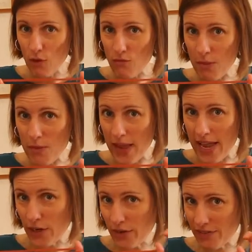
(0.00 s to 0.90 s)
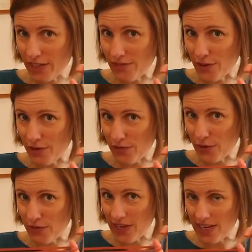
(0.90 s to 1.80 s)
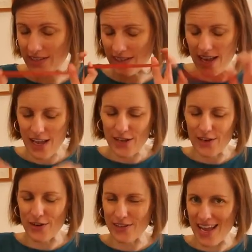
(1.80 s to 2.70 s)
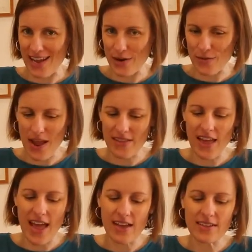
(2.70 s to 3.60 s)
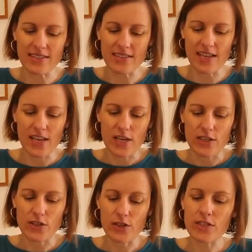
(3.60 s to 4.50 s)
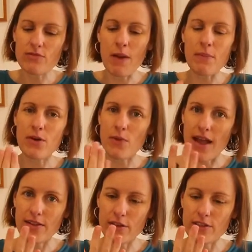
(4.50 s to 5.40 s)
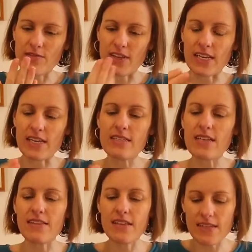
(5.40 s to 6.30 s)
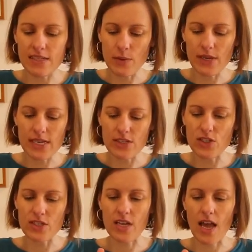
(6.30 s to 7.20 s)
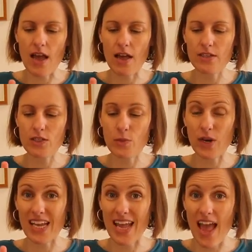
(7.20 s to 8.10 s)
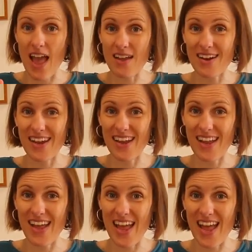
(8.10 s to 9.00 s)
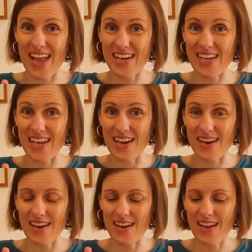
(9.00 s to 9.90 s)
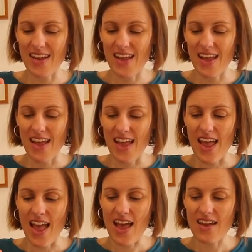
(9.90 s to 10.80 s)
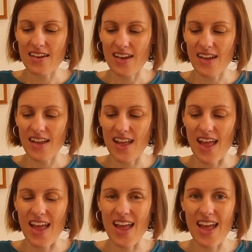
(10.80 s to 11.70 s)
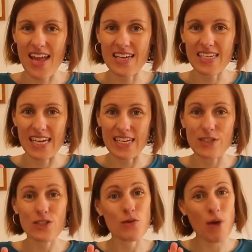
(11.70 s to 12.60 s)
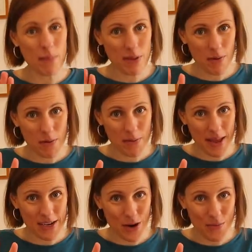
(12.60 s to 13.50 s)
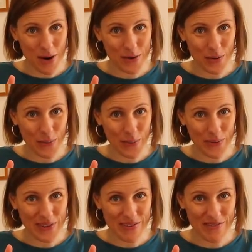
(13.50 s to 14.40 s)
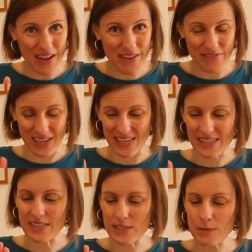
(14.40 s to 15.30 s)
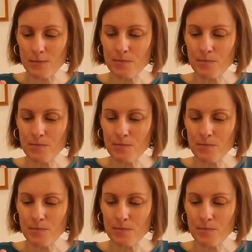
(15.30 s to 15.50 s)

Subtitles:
Rubber band, hopefully you've got a few of these, no doubt, around the house. So just wrap it around those fingers, and then this one is just spreading out and in. Out and in. So wrap the rubber band around all 5 fingers.